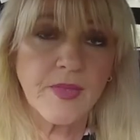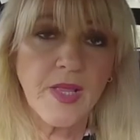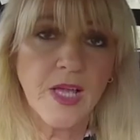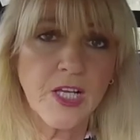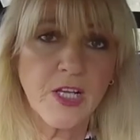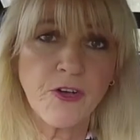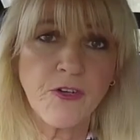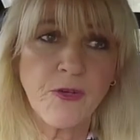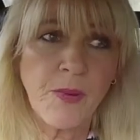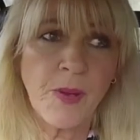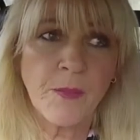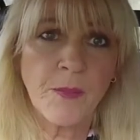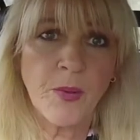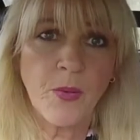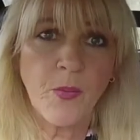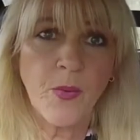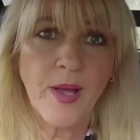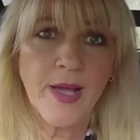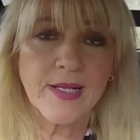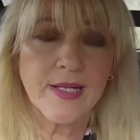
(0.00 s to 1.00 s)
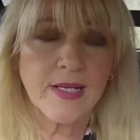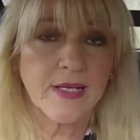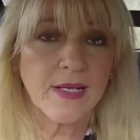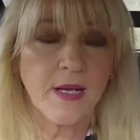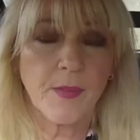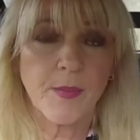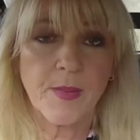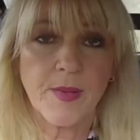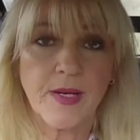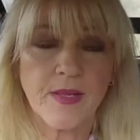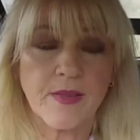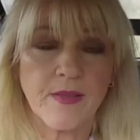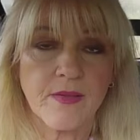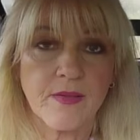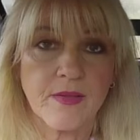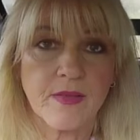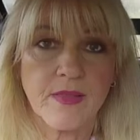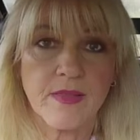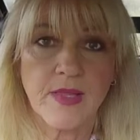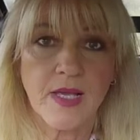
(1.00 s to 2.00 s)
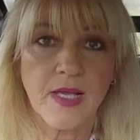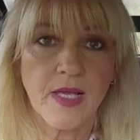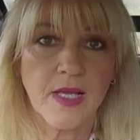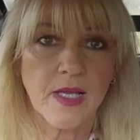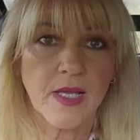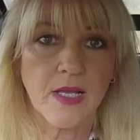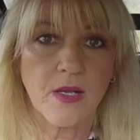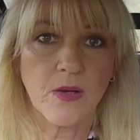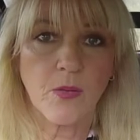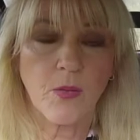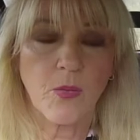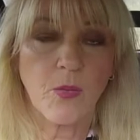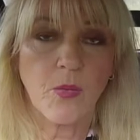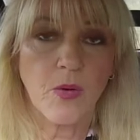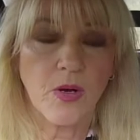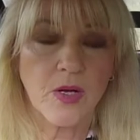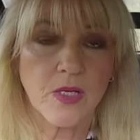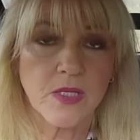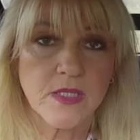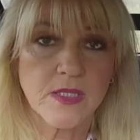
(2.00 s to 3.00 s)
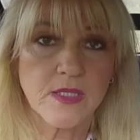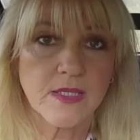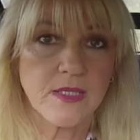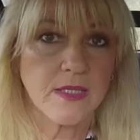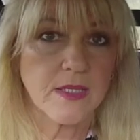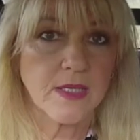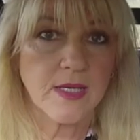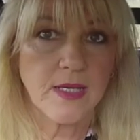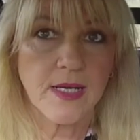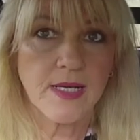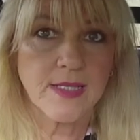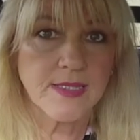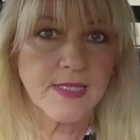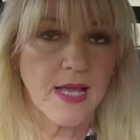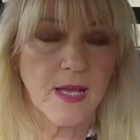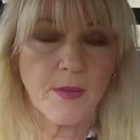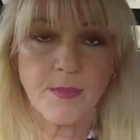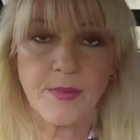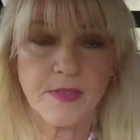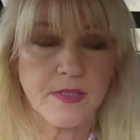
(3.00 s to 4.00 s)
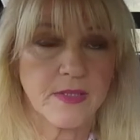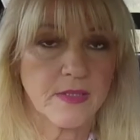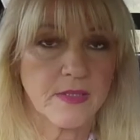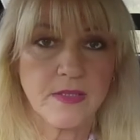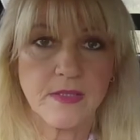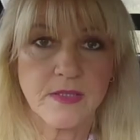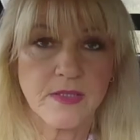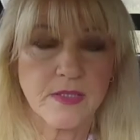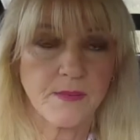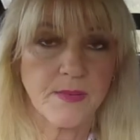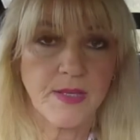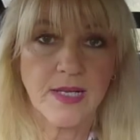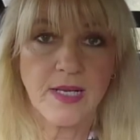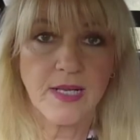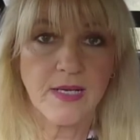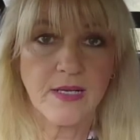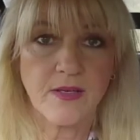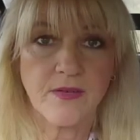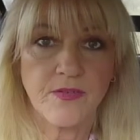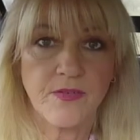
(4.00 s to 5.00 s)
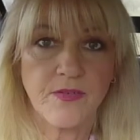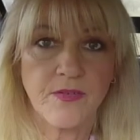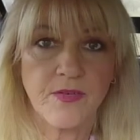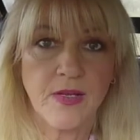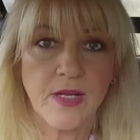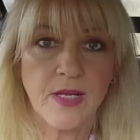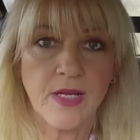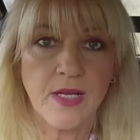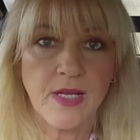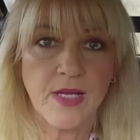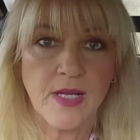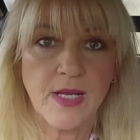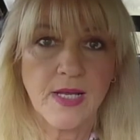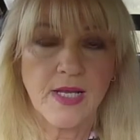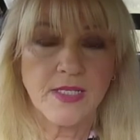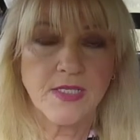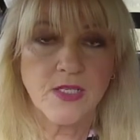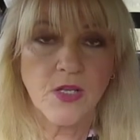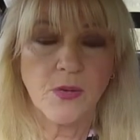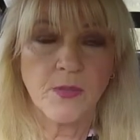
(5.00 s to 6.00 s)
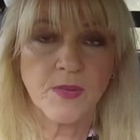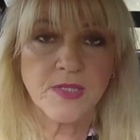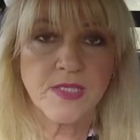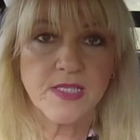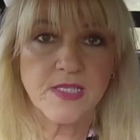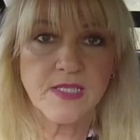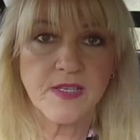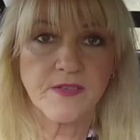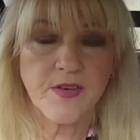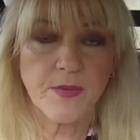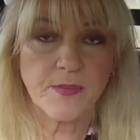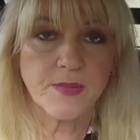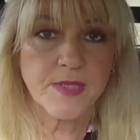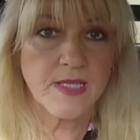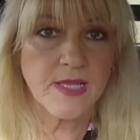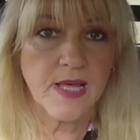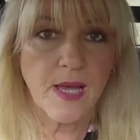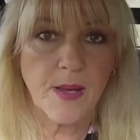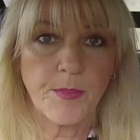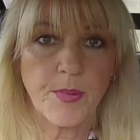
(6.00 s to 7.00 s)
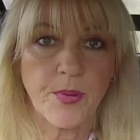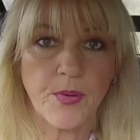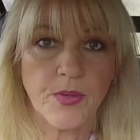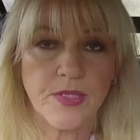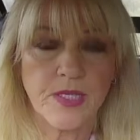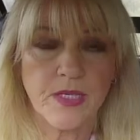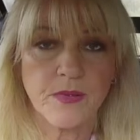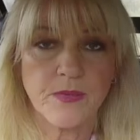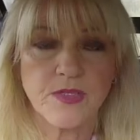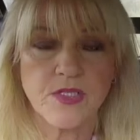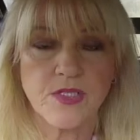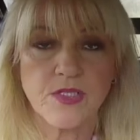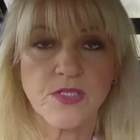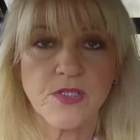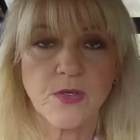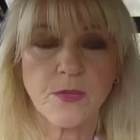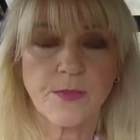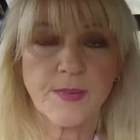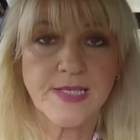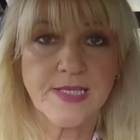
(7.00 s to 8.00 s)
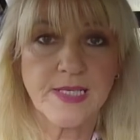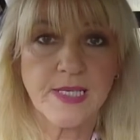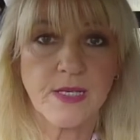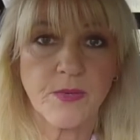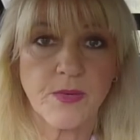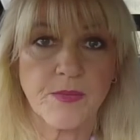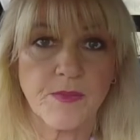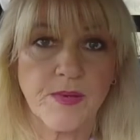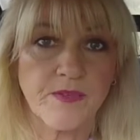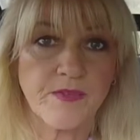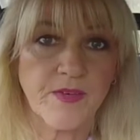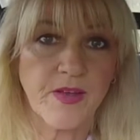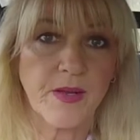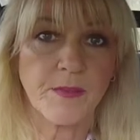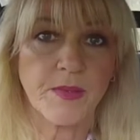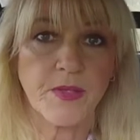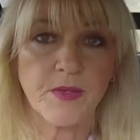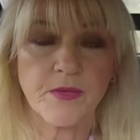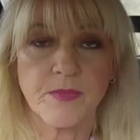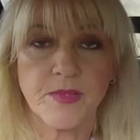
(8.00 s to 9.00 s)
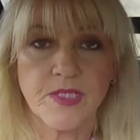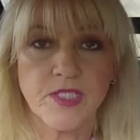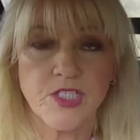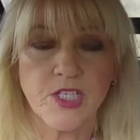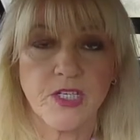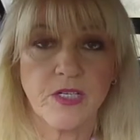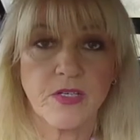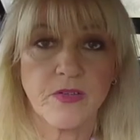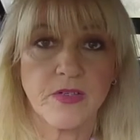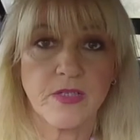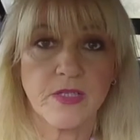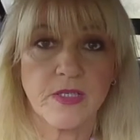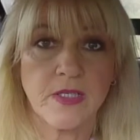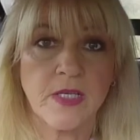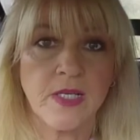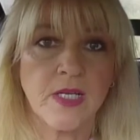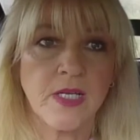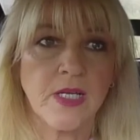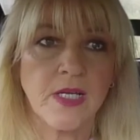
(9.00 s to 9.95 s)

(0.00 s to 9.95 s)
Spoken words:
I can remember waking up and thinking, what has happened to my life? It's almost as if up to that point I was just so busy with my family, with my children,